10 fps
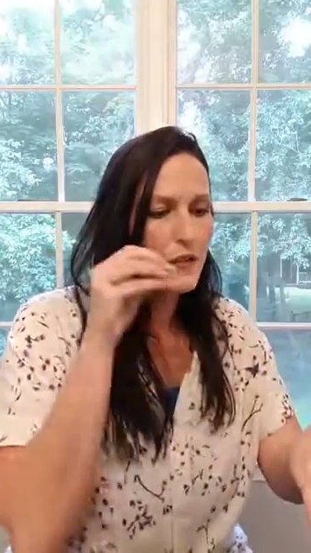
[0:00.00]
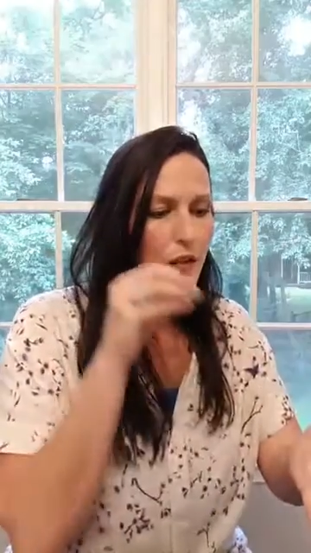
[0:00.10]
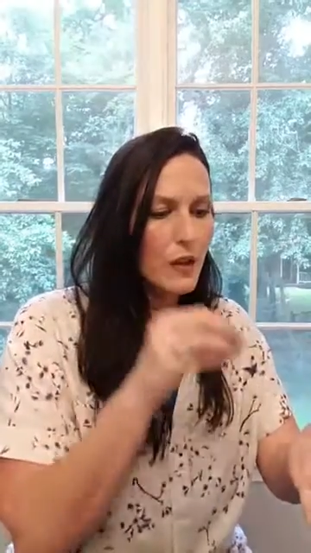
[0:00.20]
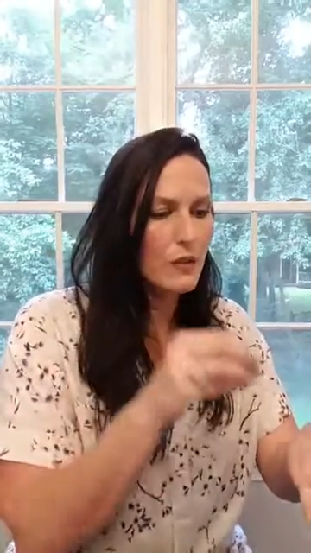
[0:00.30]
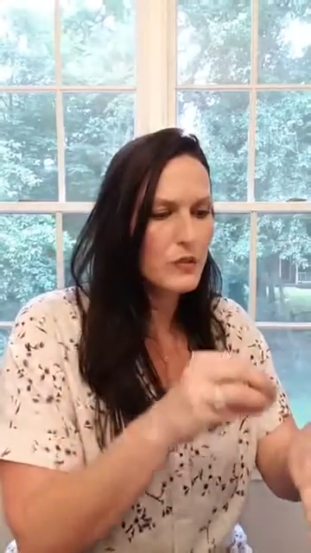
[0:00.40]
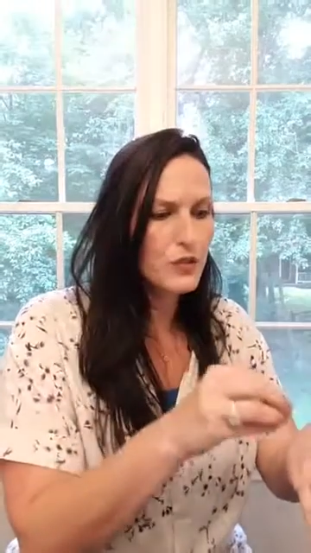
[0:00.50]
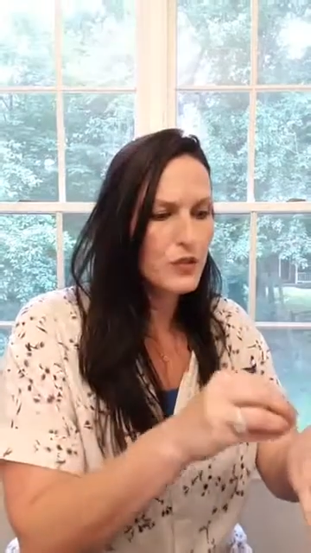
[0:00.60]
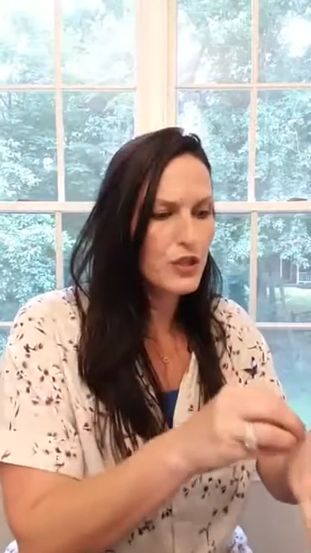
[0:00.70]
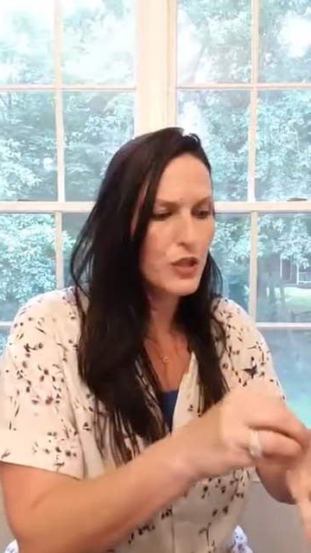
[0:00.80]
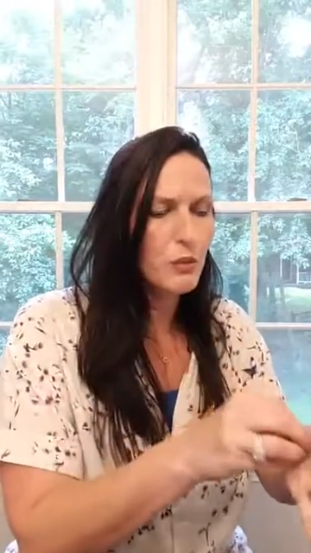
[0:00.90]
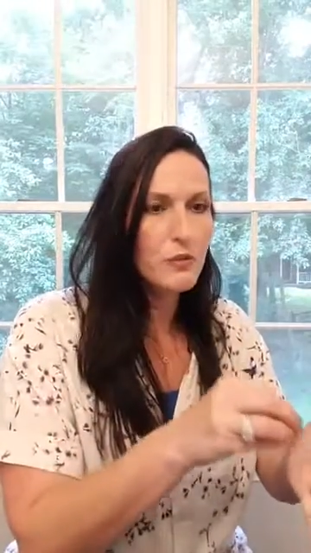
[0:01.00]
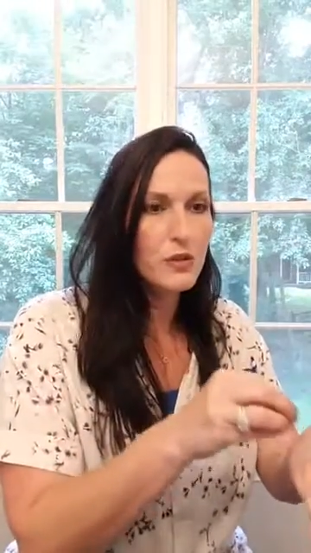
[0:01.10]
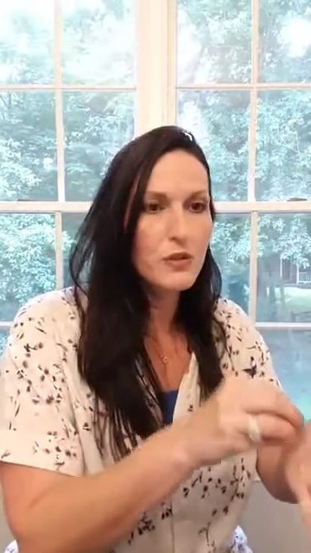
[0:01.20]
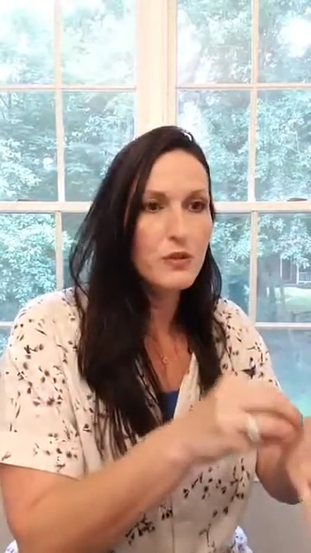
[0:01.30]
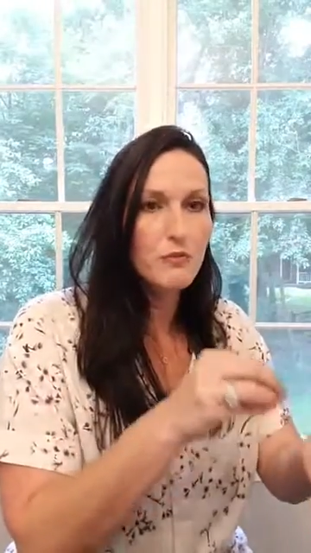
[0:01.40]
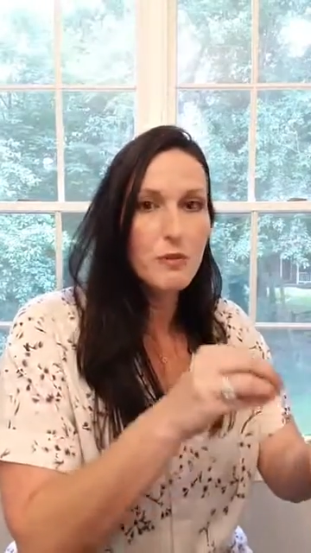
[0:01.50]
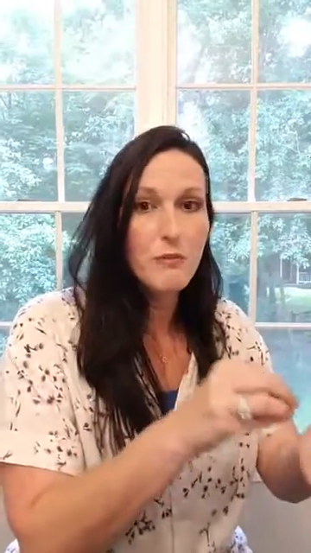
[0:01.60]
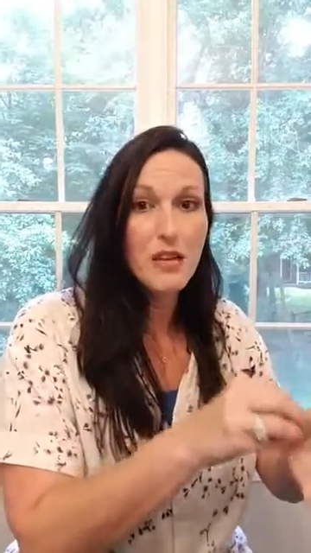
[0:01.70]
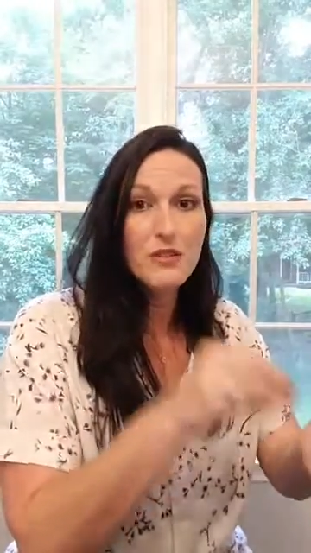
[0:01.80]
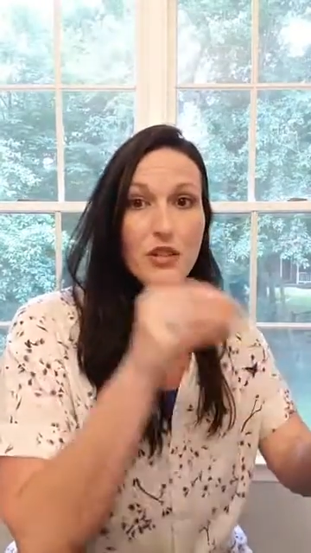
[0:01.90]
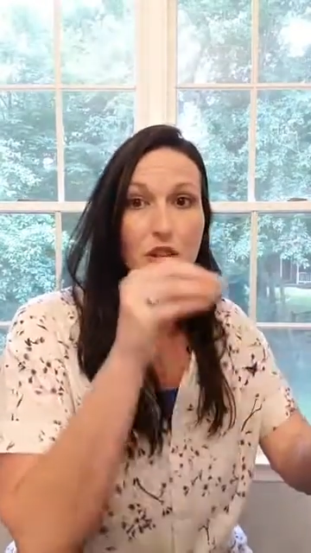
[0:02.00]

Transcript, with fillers: that God was going to show up and do something major.